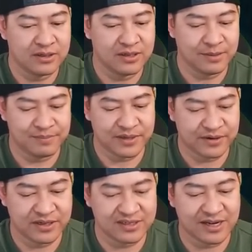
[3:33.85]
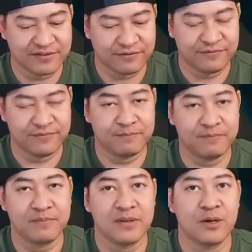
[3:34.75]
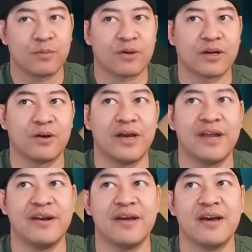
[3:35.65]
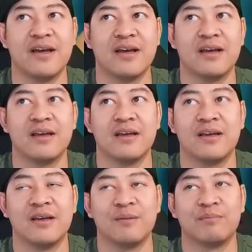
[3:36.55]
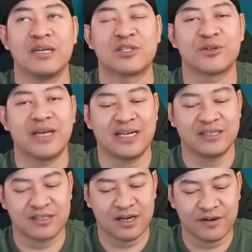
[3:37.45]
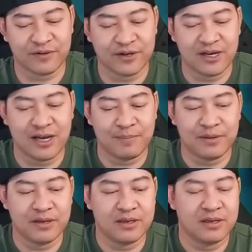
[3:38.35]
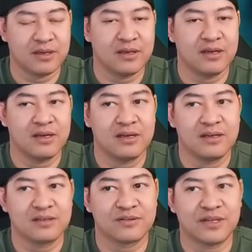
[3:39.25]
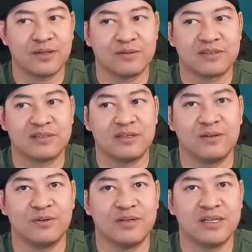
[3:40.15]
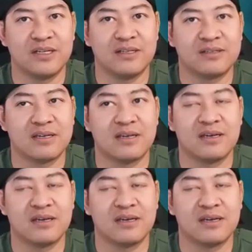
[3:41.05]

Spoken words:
Yep, there it is. We're gonna go ahead and make sure that is covered up so I don't see who it is.